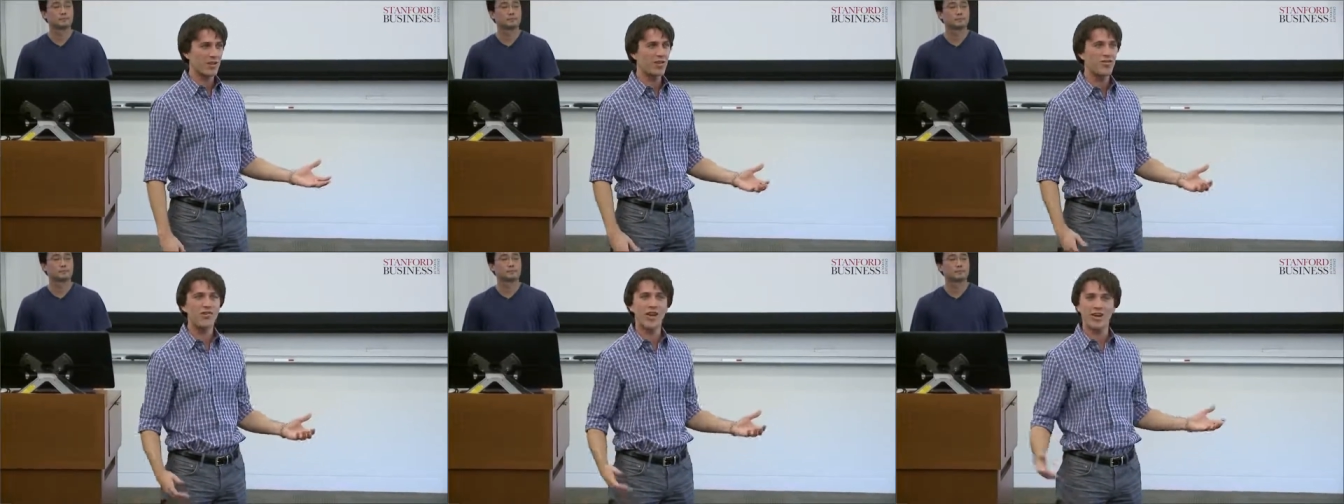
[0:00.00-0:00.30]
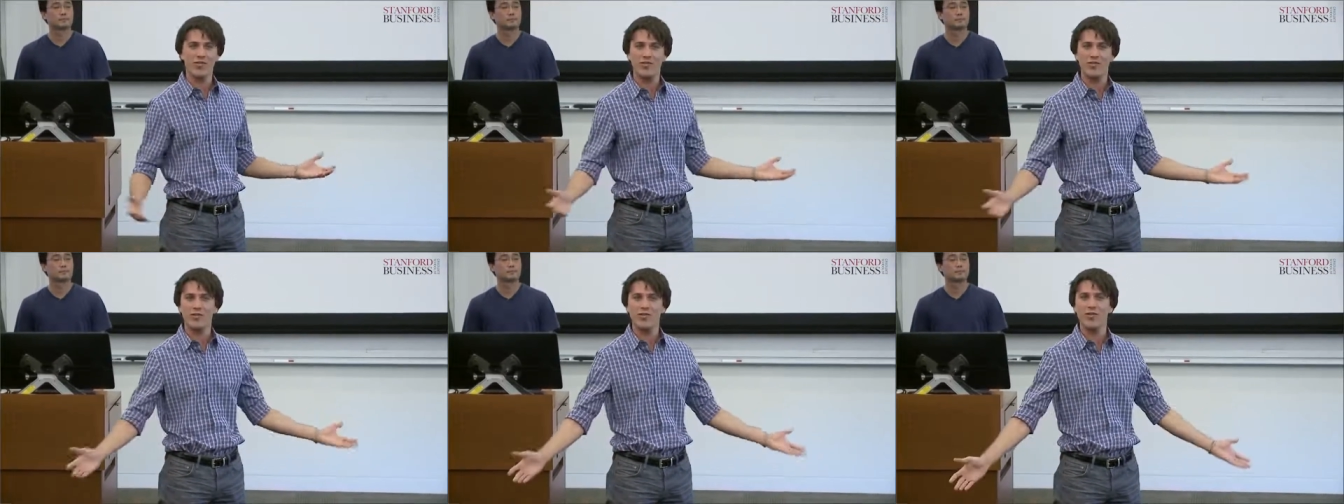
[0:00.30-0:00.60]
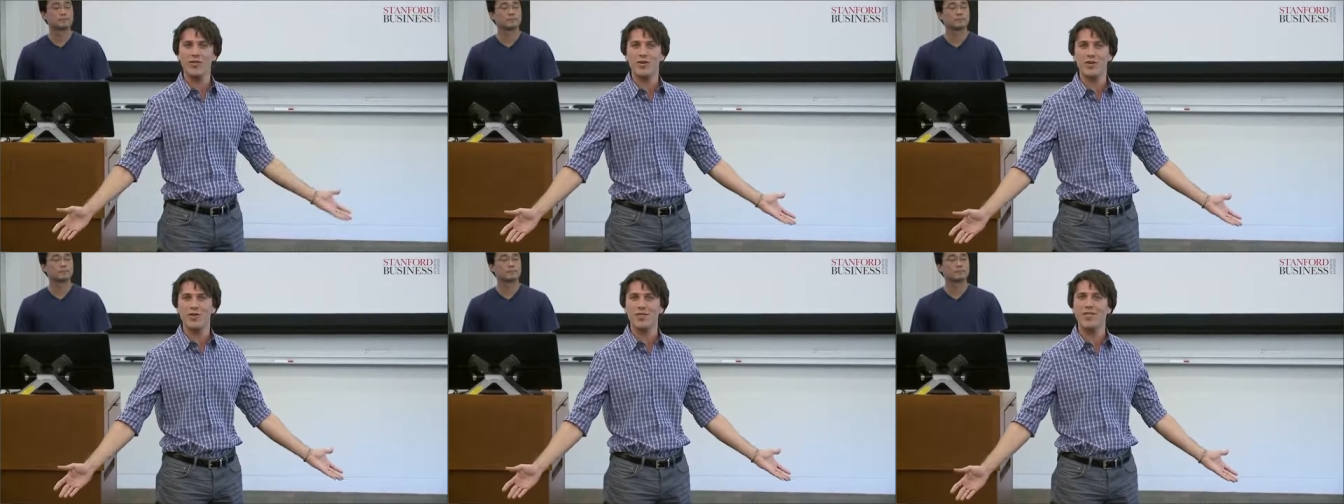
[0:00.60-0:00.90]

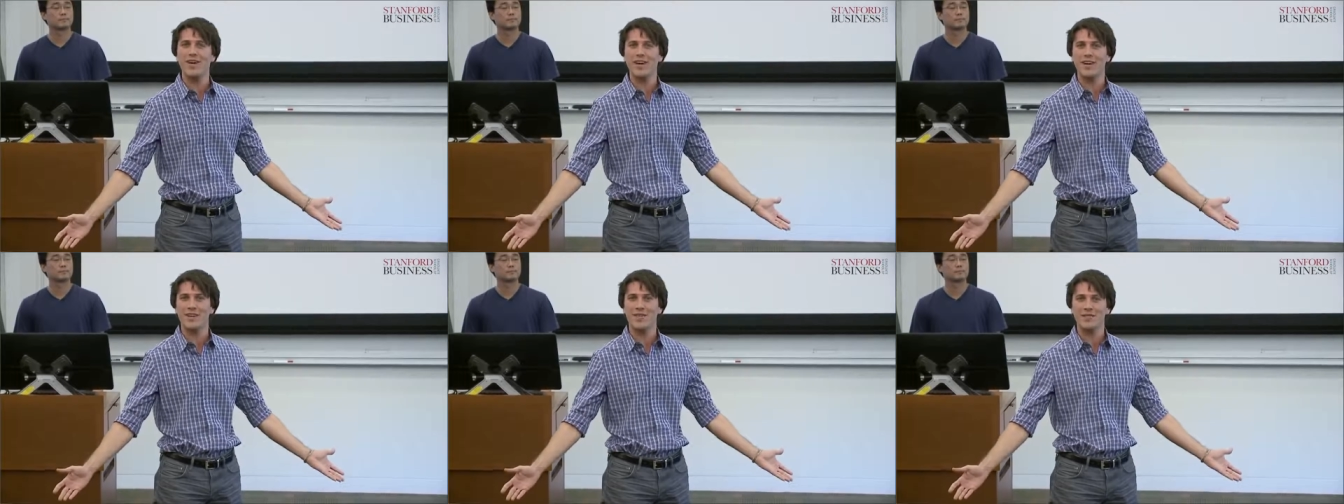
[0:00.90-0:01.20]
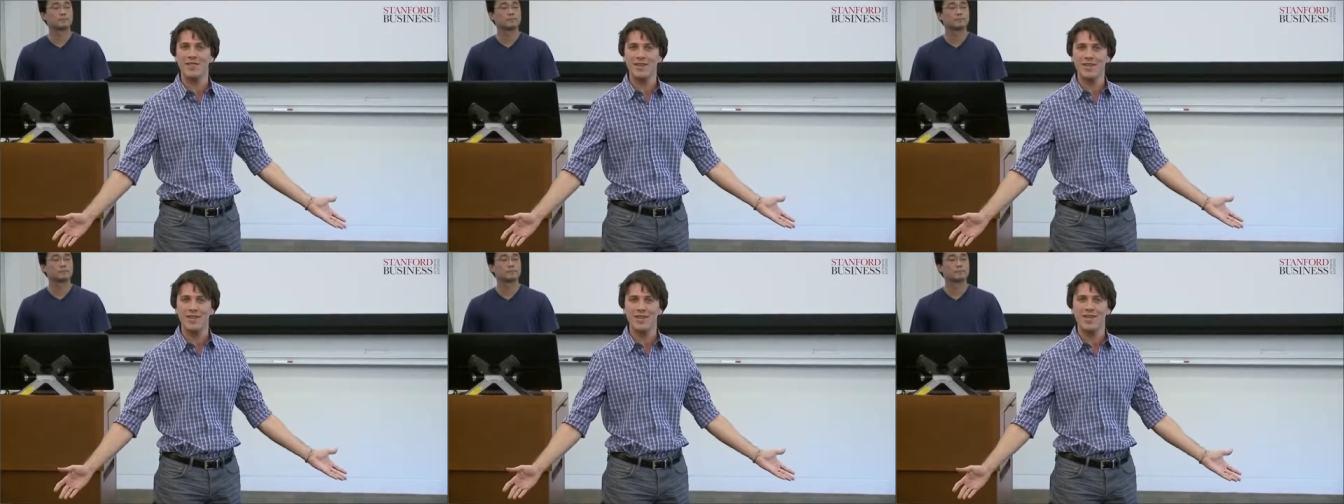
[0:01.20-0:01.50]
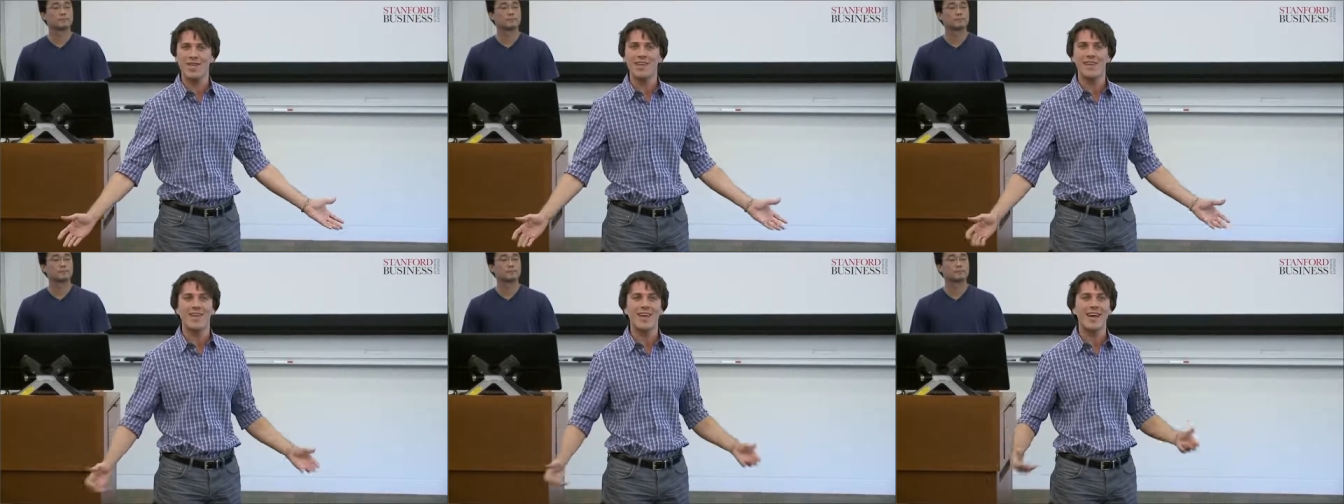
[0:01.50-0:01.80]
gesture effectively,
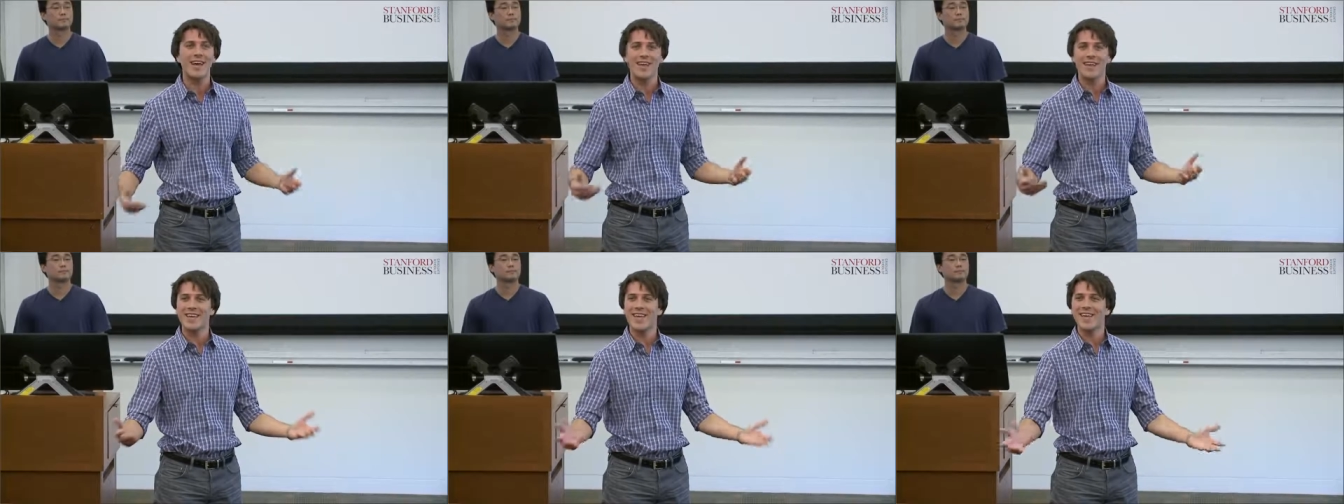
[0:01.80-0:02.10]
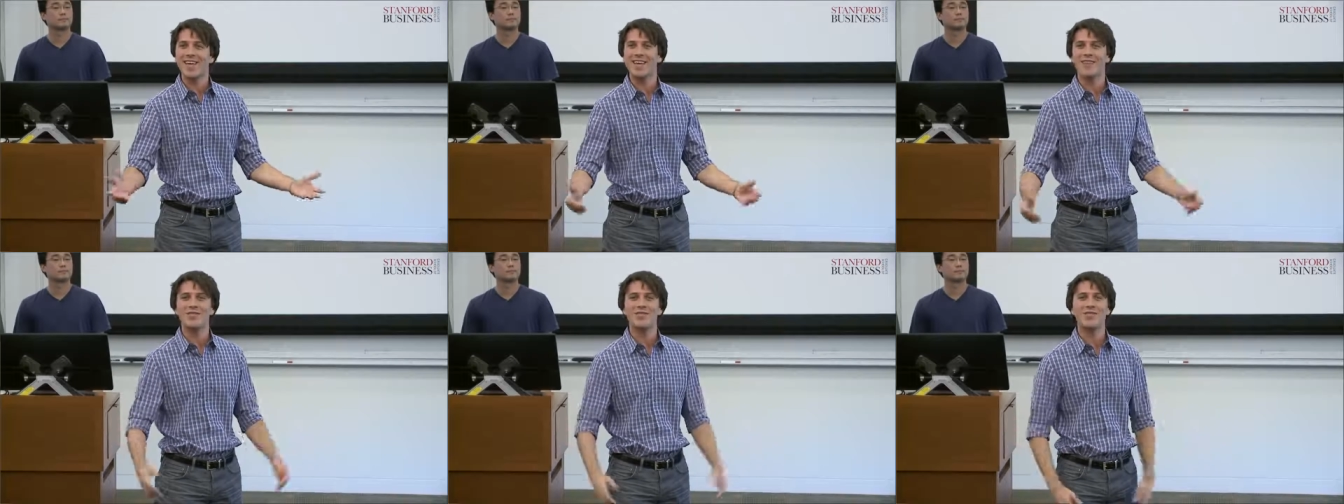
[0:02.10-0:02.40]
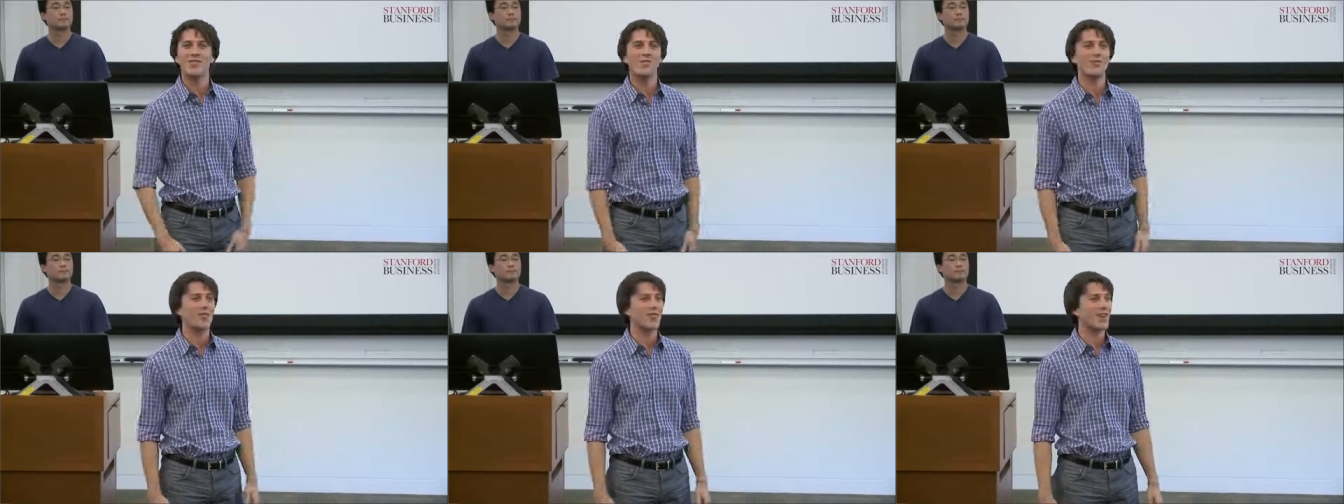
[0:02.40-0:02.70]
and engage
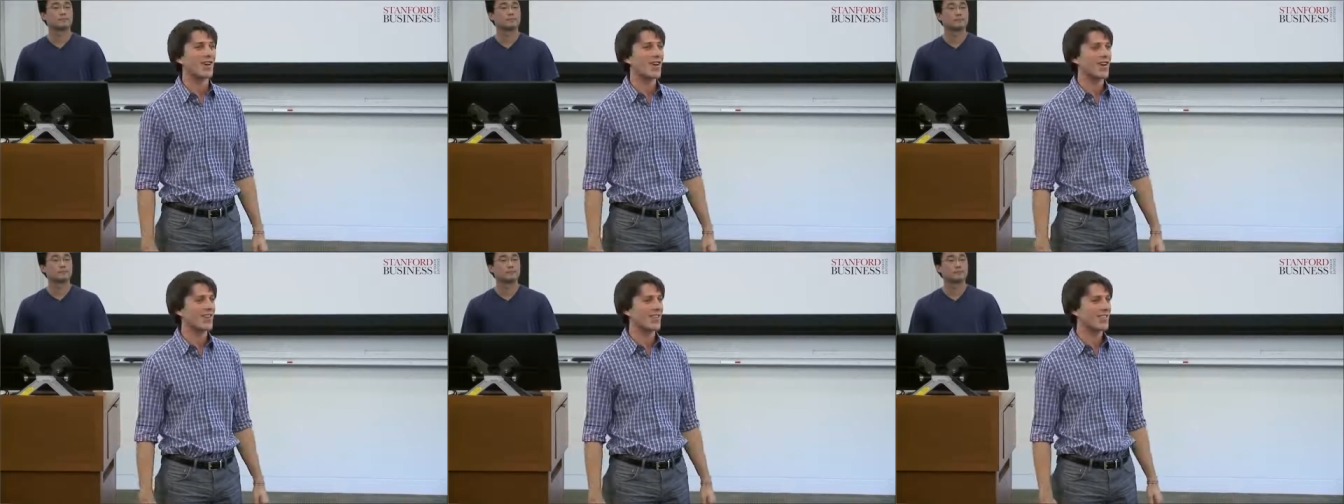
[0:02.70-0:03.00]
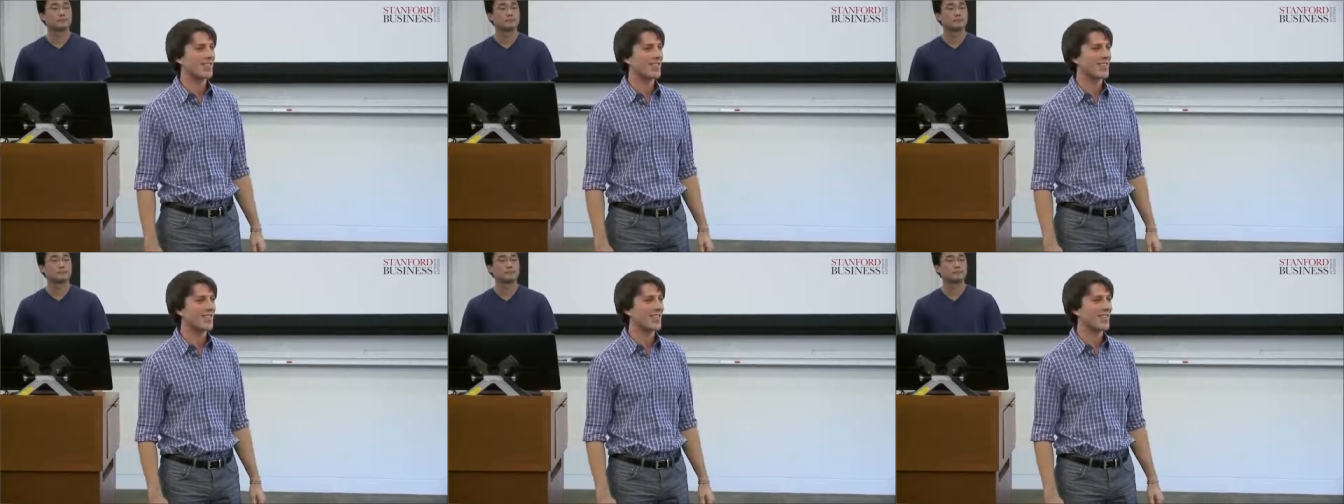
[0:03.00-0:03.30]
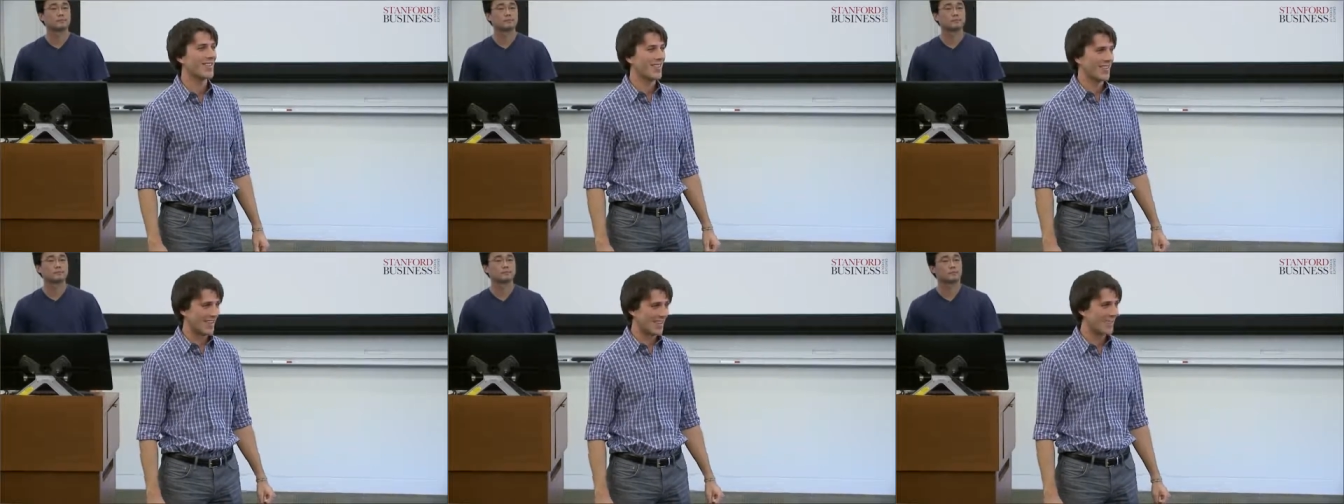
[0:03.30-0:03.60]
the audience.
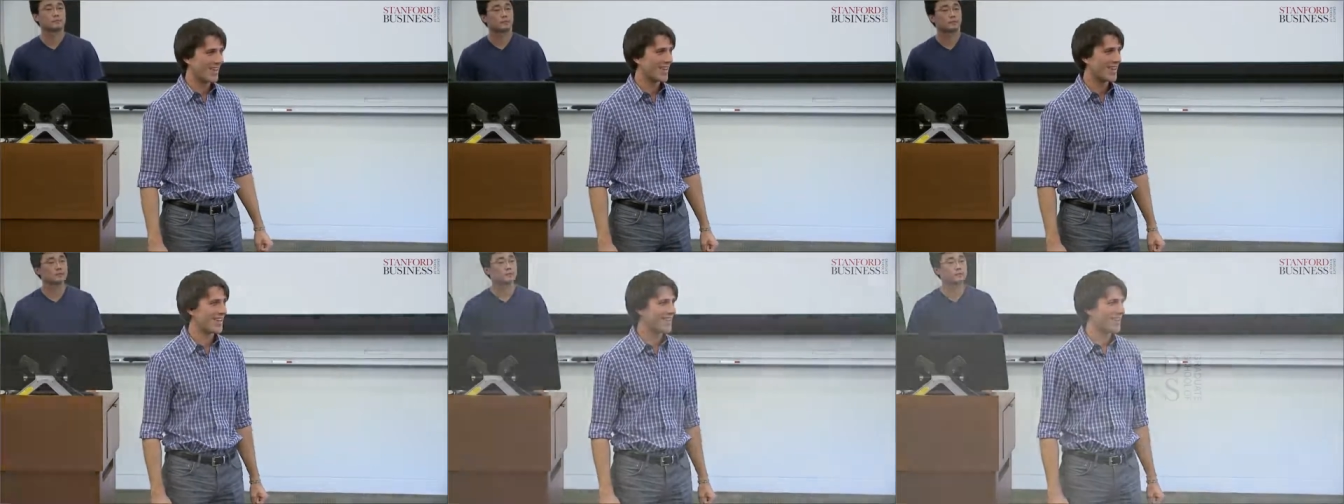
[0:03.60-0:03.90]
Thank